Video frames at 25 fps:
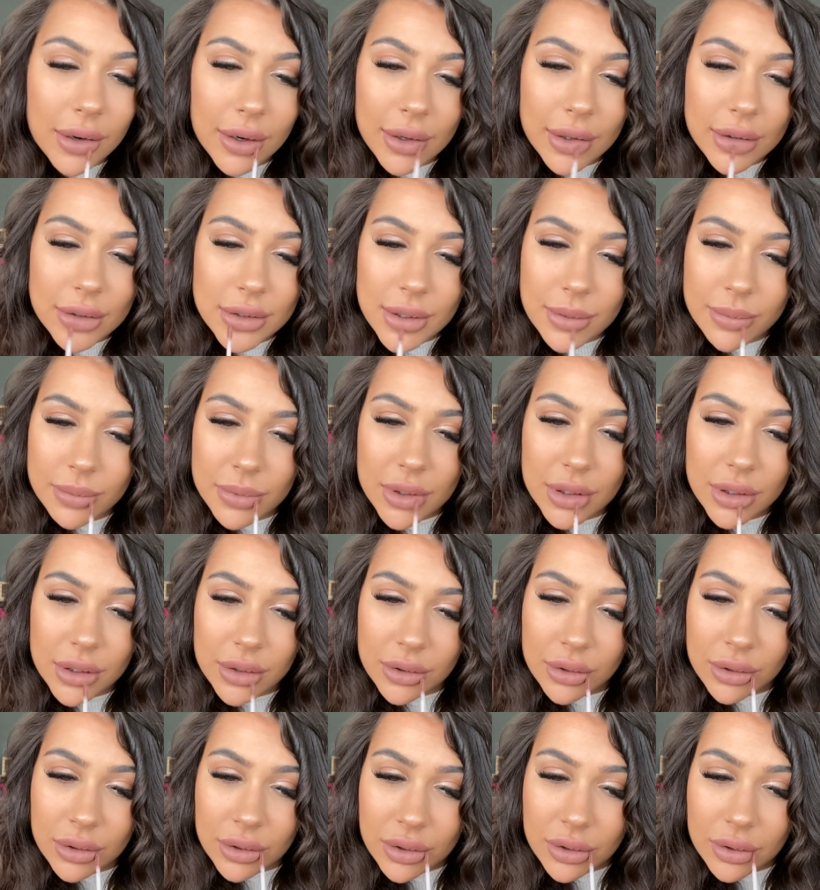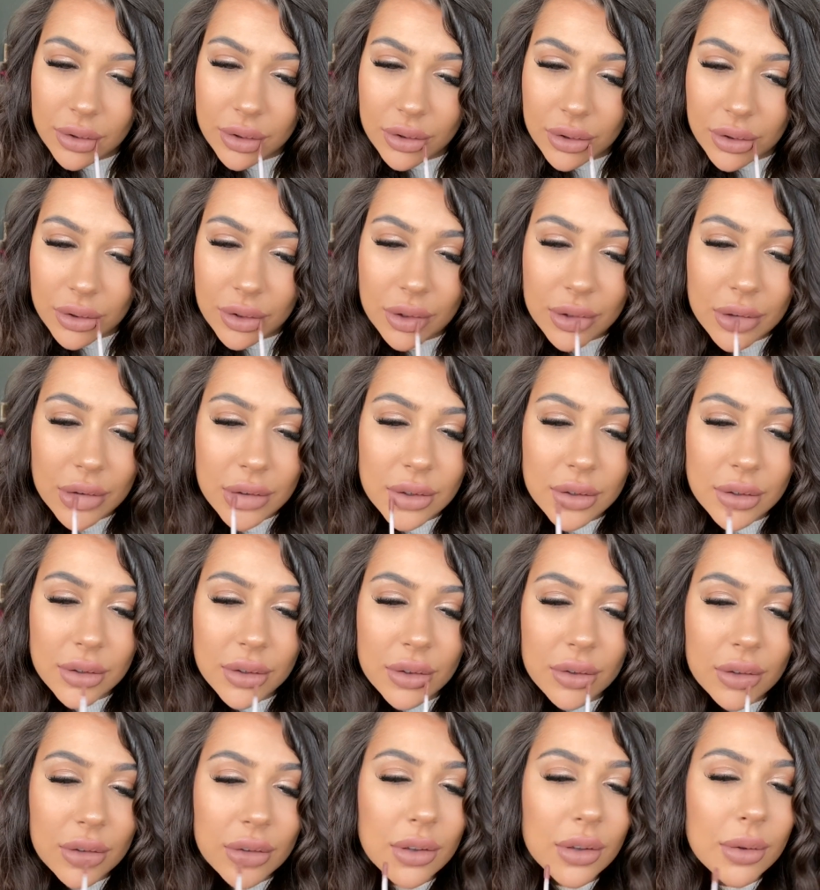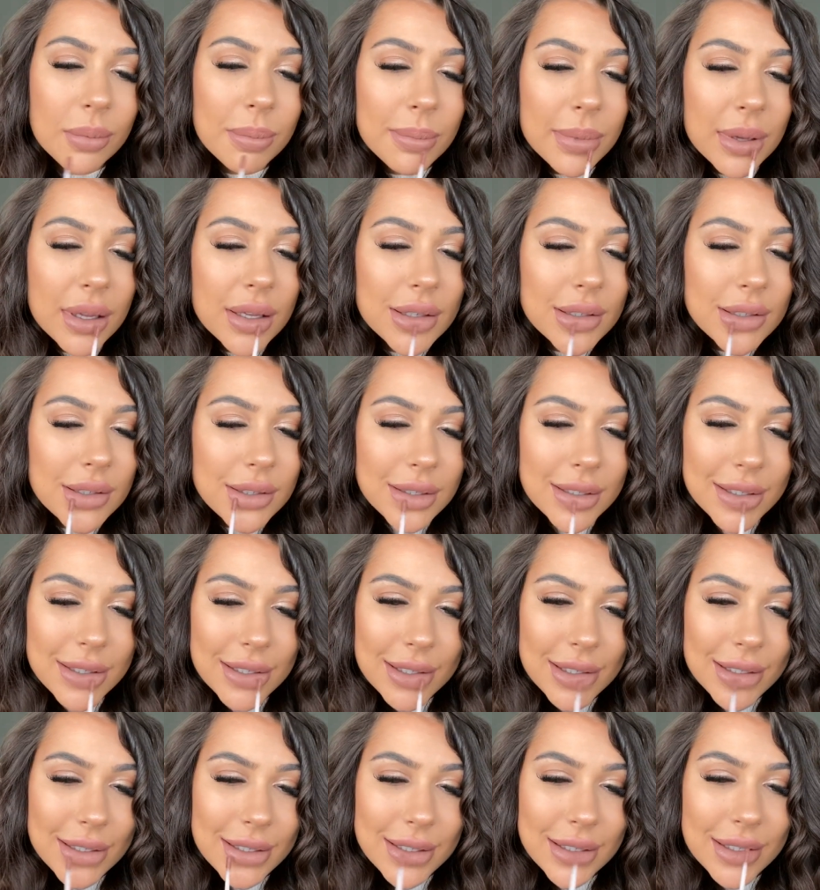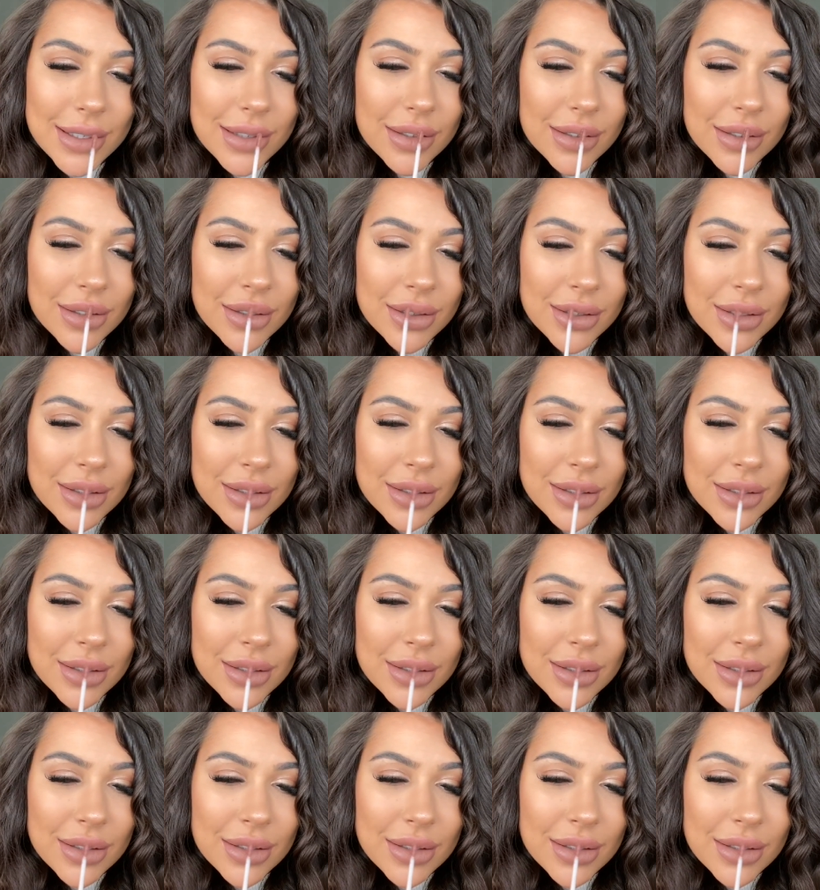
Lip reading: like something a bit darker,